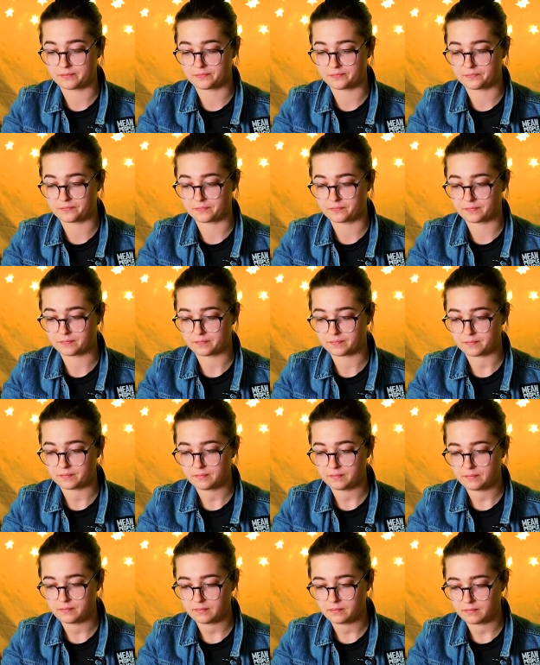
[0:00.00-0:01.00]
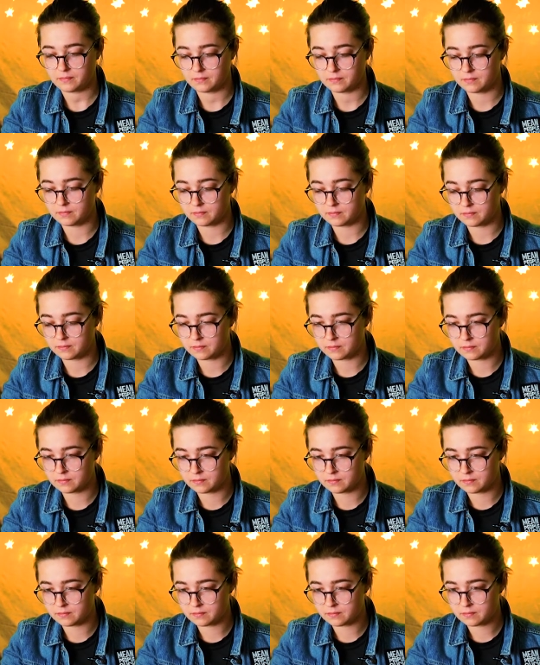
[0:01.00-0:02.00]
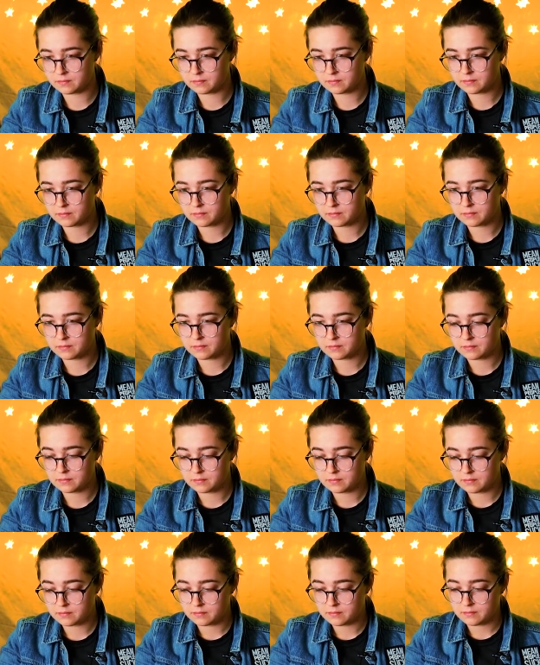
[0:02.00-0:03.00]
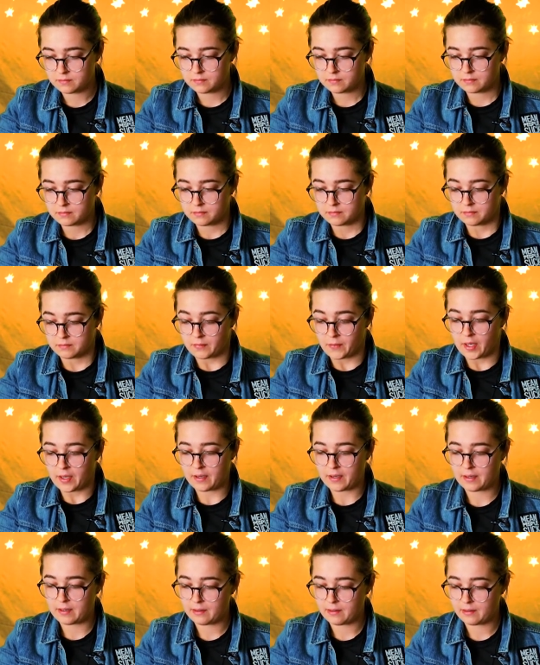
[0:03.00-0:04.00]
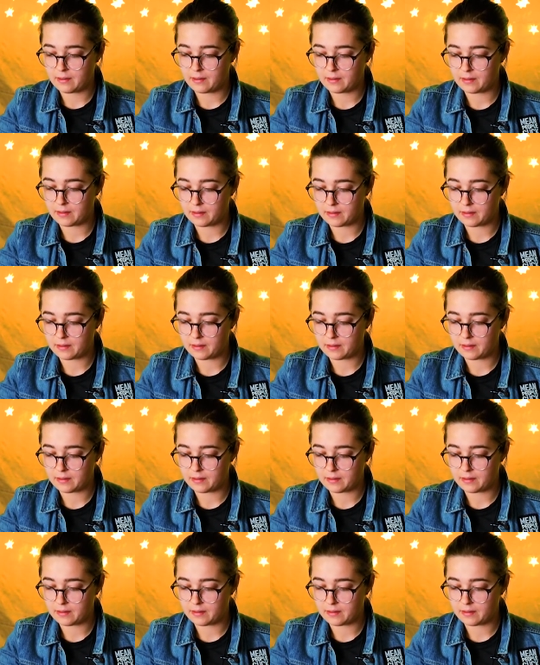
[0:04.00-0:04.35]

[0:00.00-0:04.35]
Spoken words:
No one is speaking in this clip.